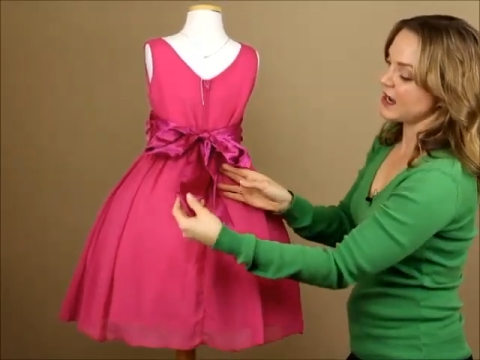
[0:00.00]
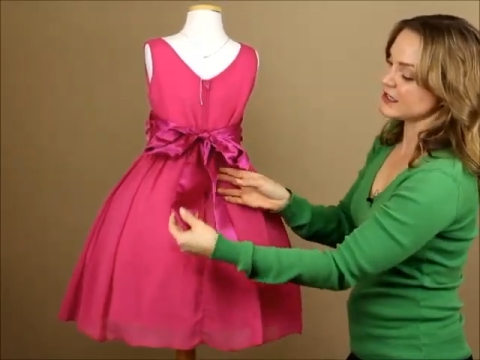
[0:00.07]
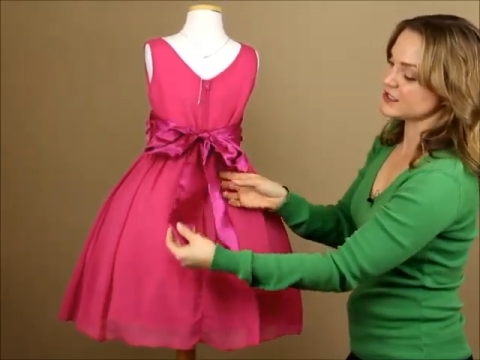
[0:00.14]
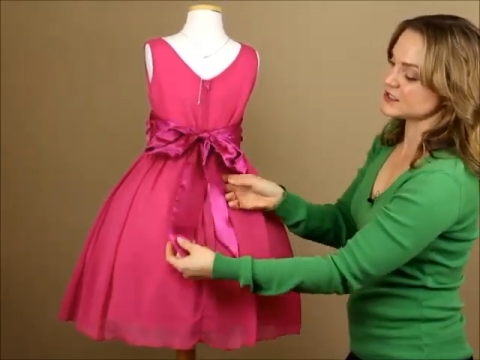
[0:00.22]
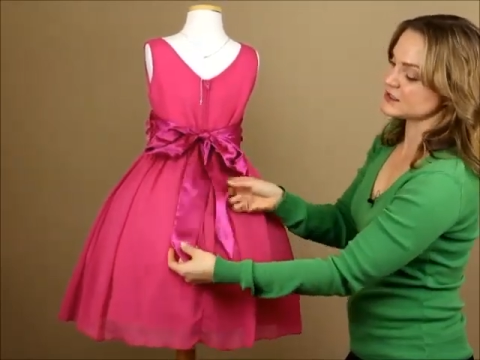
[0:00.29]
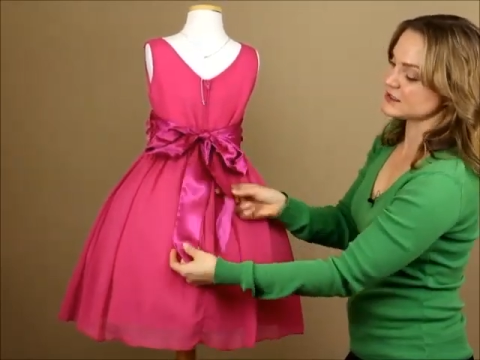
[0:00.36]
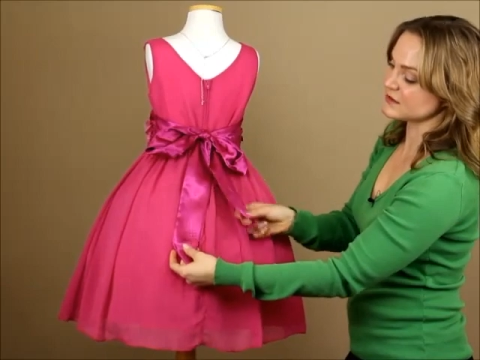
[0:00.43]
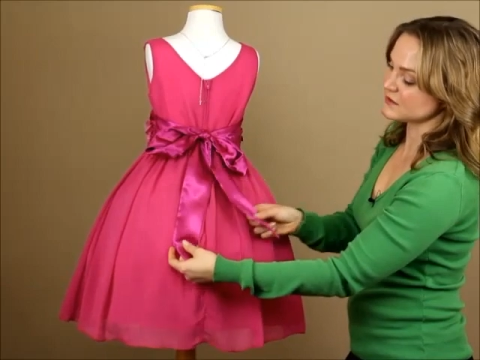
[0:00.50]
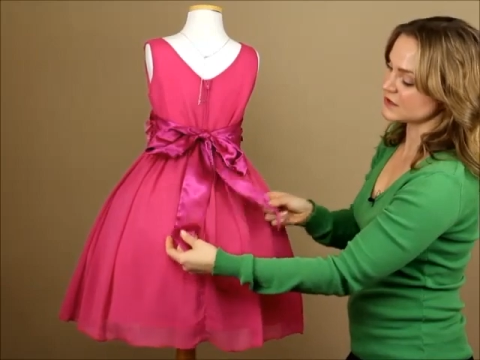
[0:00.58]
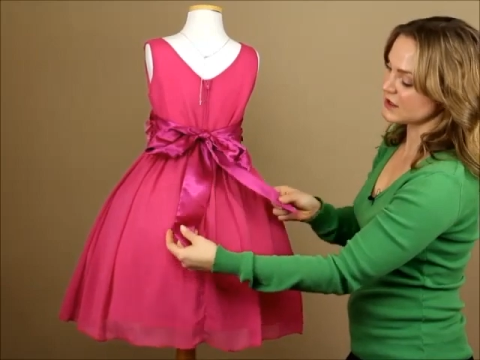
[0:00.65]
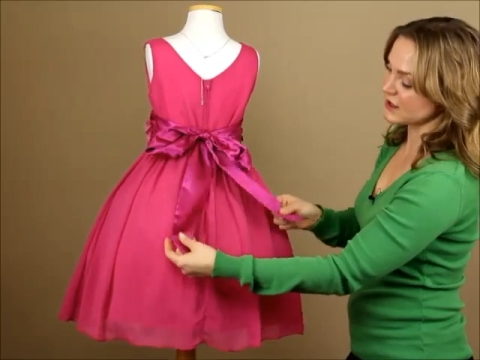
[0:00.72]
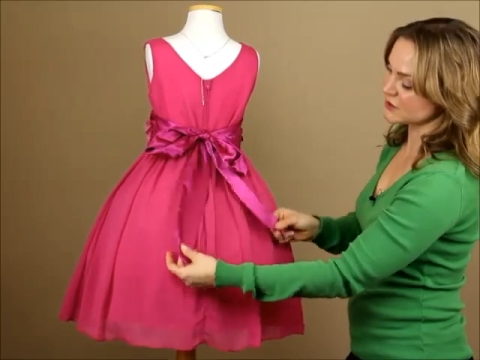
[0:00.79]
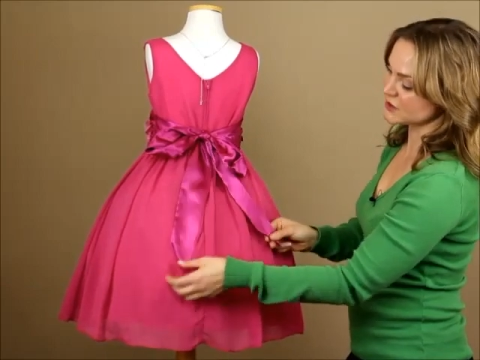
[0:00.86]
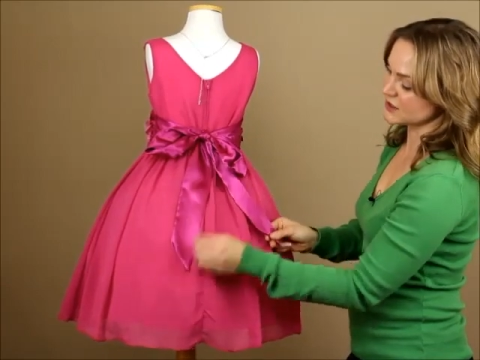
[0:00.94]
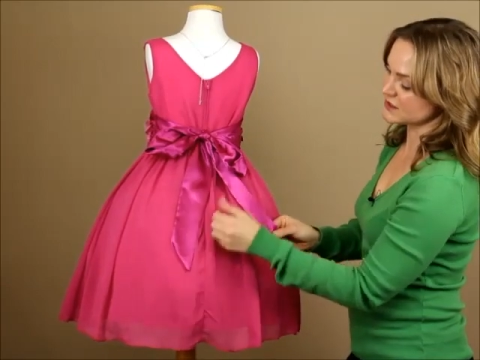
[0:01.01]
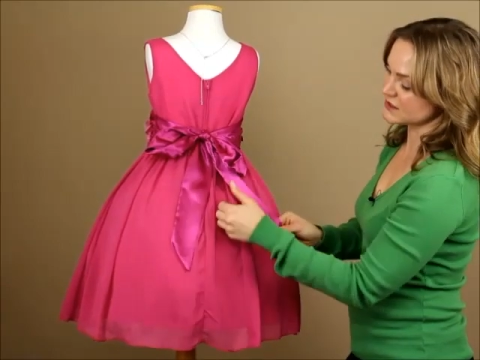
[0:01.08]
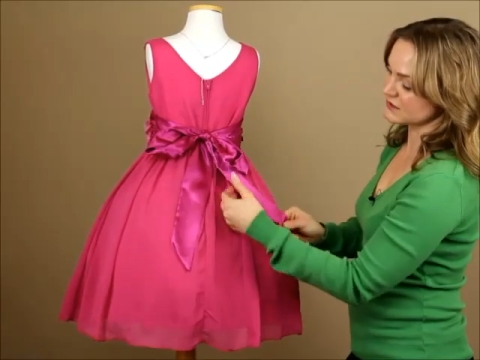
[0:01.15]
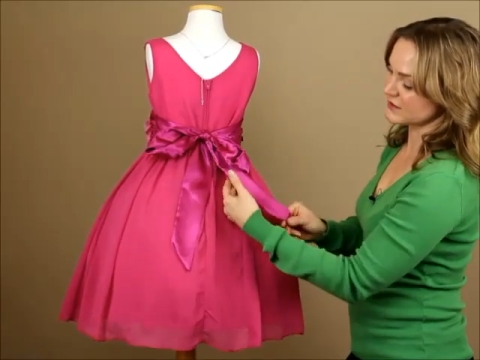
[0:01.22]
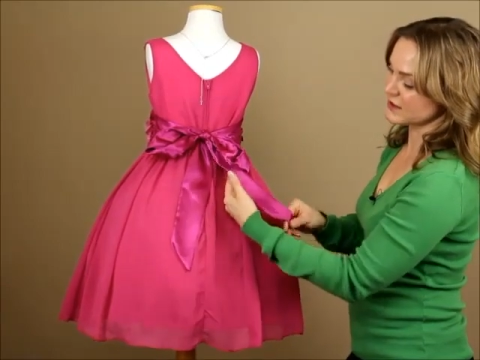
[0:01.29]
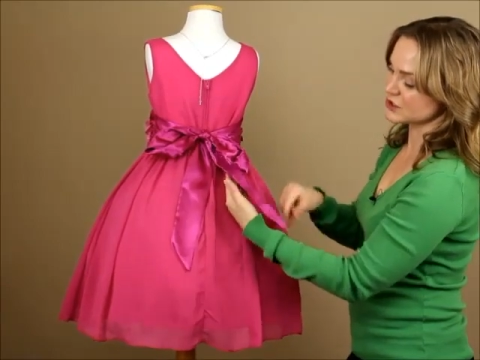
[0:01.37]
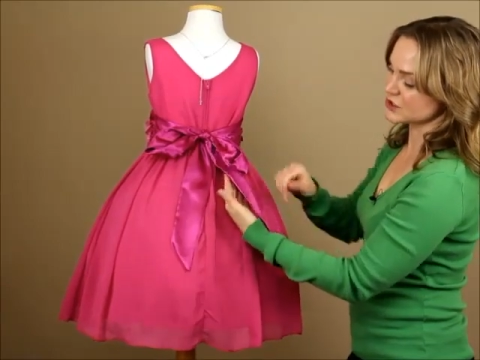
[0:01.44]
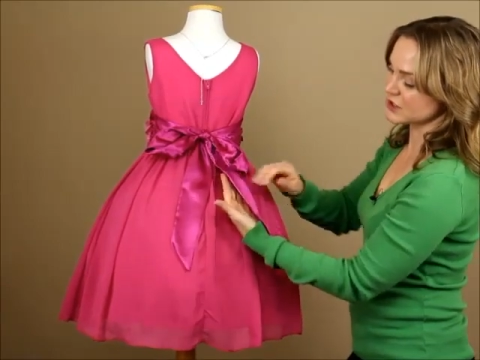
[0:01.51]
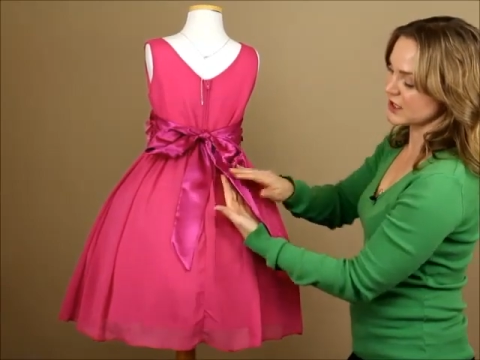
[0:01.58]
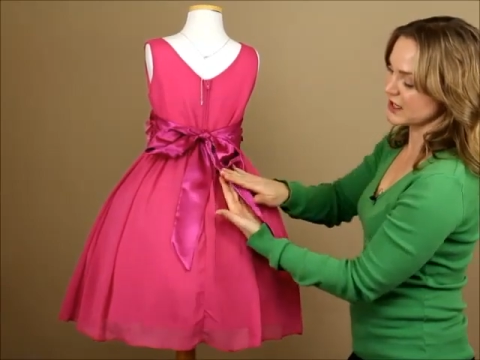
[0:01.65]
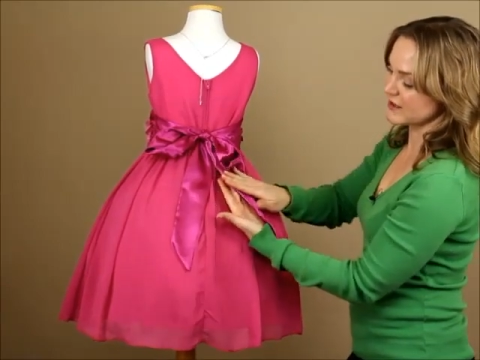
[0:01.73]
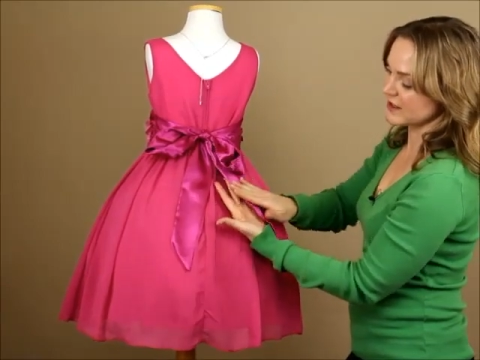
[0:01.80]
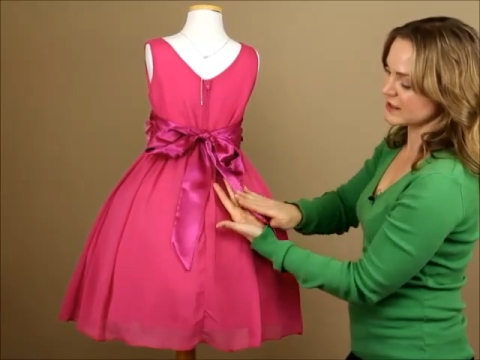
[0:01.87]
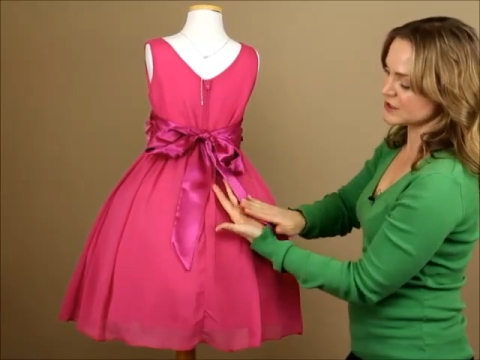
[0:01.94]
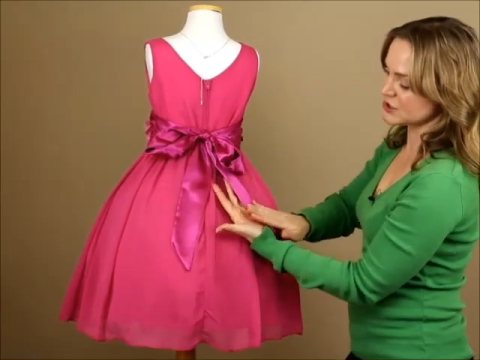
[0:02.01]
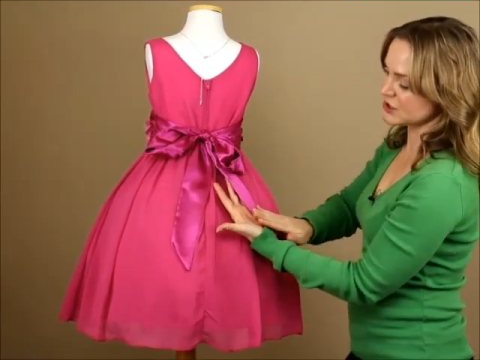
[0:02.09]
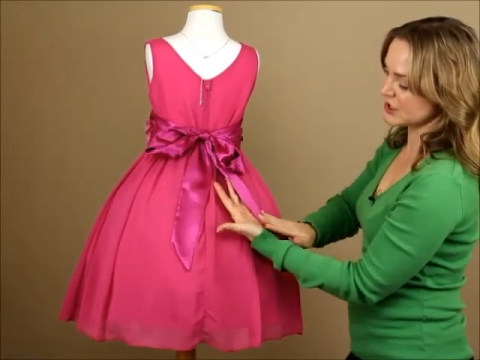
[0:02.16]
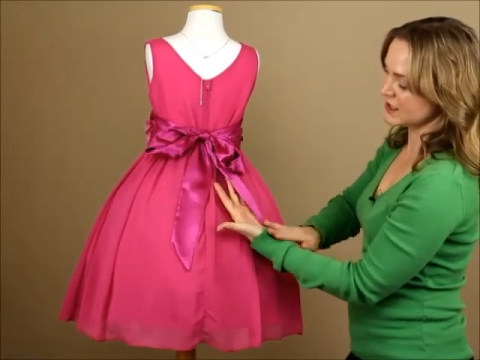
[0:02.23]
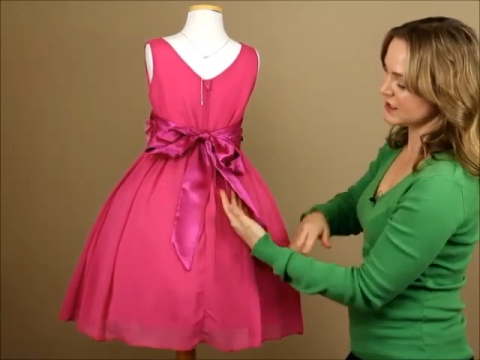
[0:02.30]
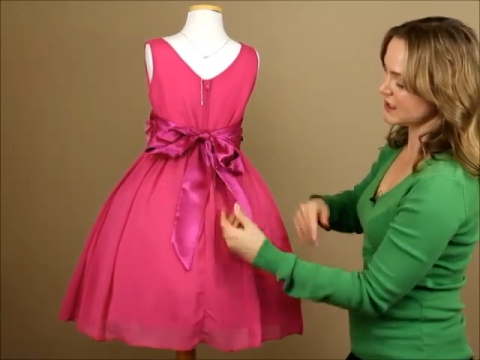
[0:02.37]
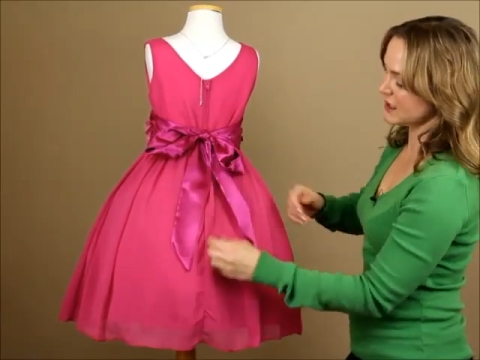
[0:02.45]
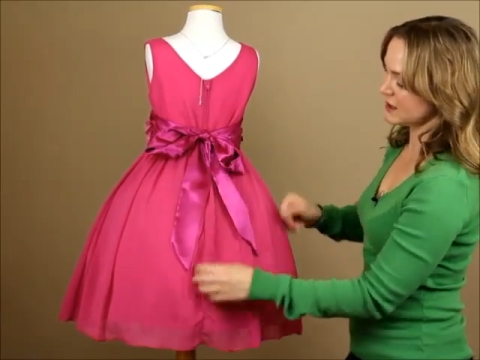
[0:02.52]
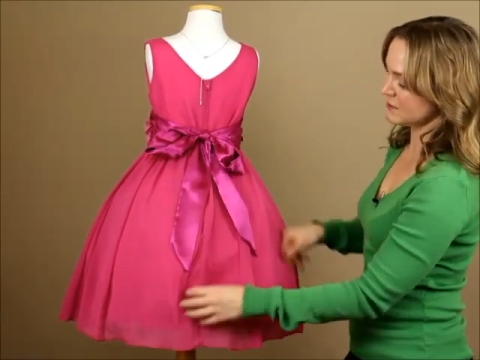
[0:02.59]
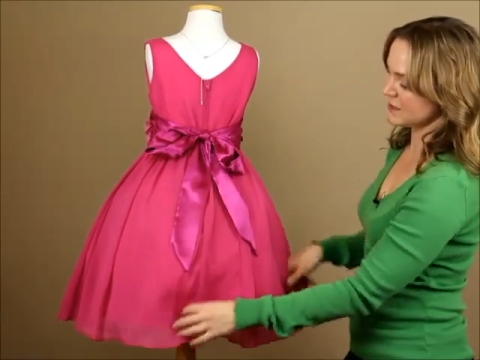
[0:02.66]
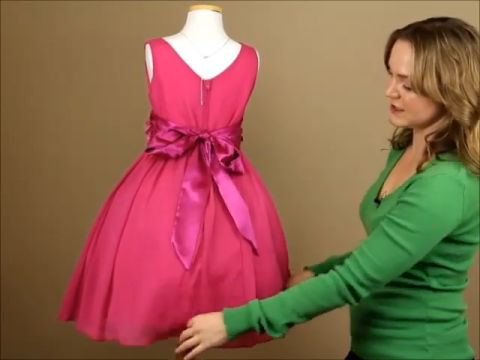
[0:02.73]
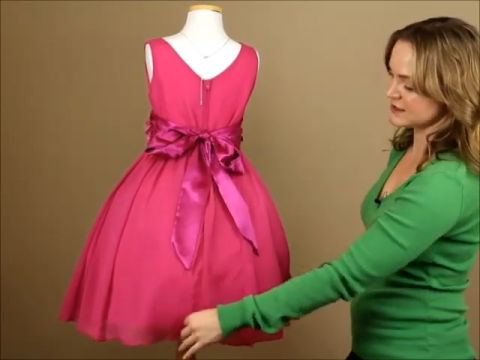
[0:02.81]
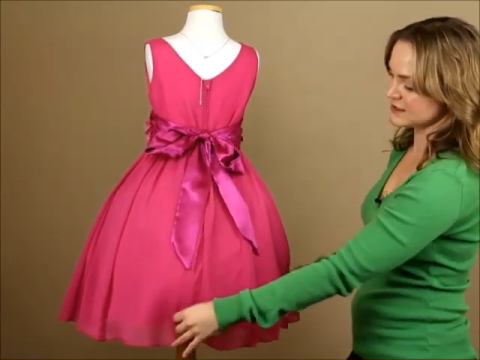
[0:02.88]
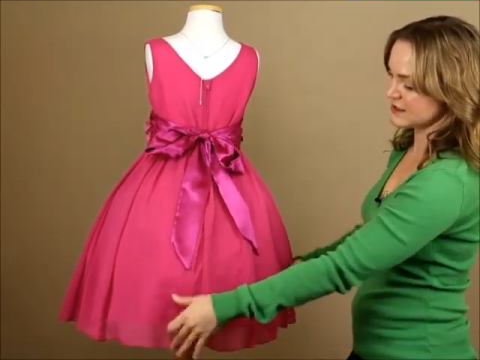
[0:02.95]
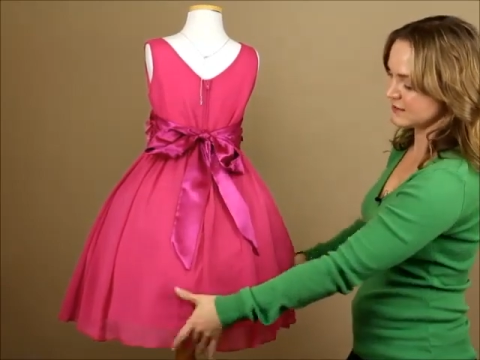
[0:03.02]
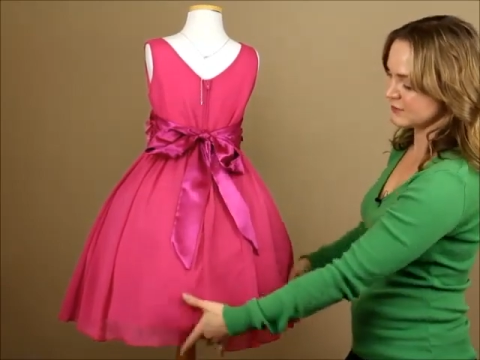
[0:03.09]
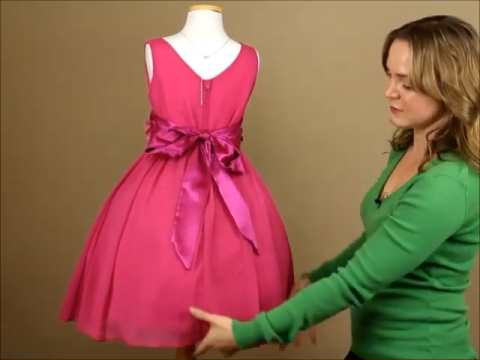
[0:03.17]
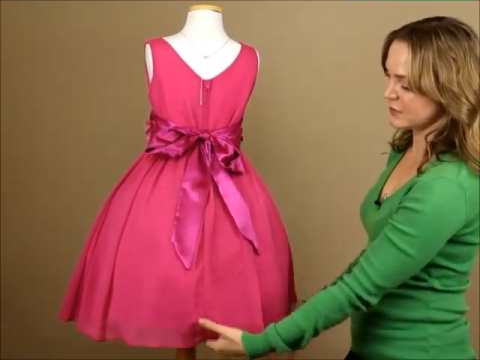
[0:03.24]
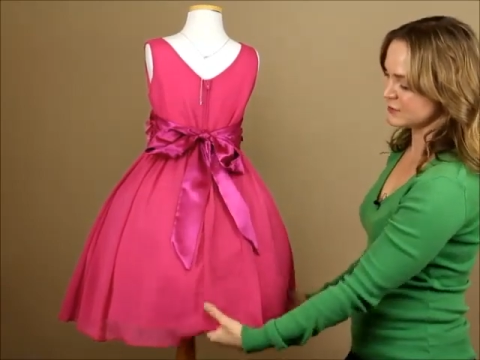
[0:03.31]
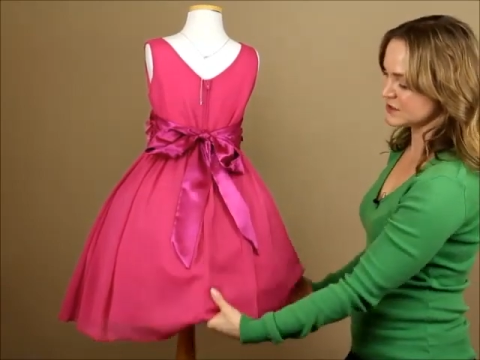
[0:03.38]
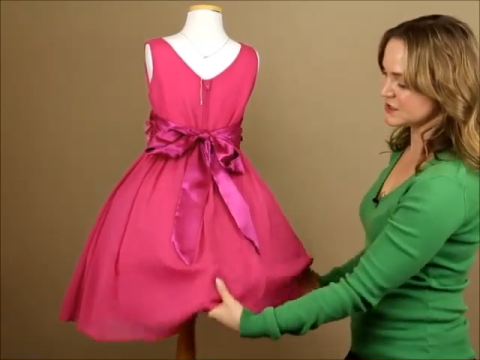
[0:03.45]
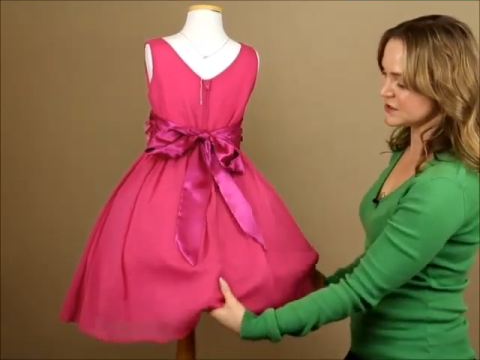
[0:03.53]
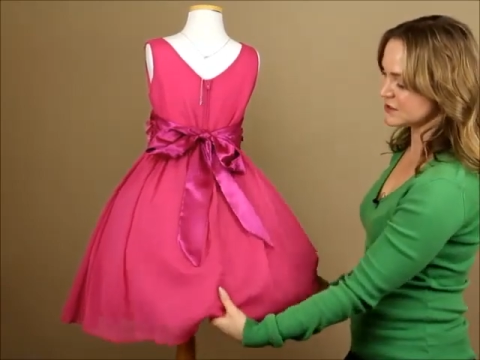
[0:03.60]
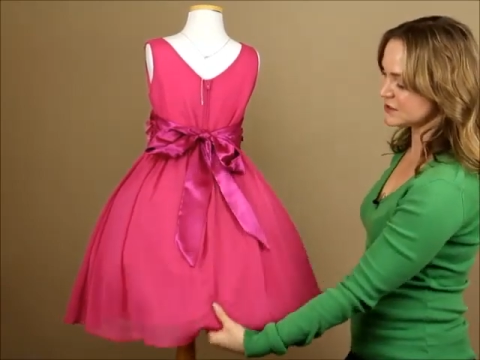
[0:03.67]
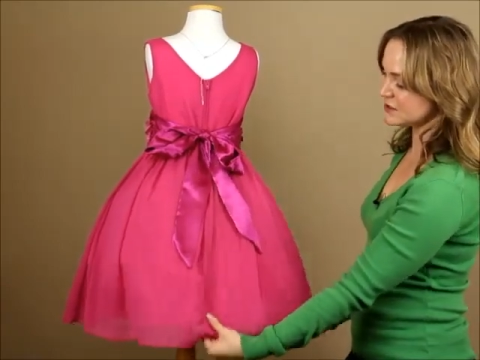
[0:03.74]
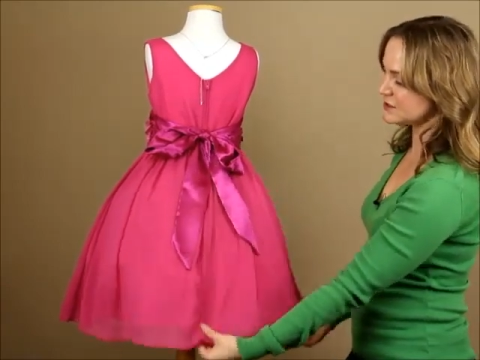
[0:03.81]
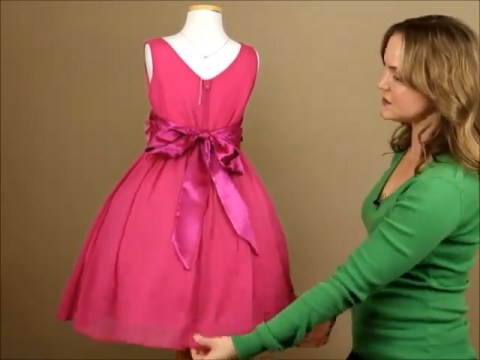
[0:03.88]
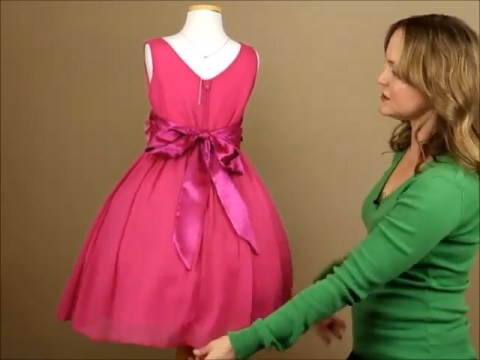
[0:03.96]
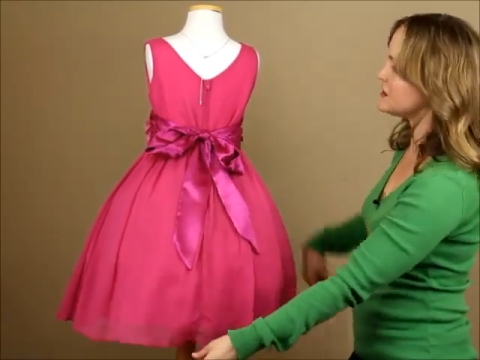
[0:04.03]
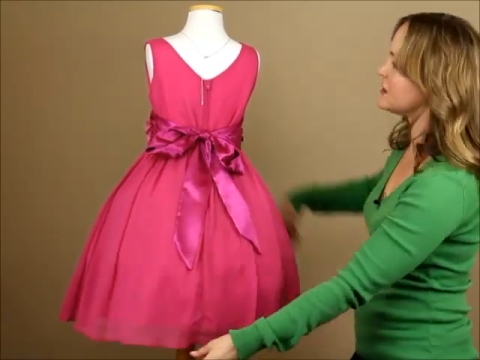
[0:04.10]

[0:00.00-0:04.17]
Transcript: I just love the contrast of that shine, that sheen up against that flowy material.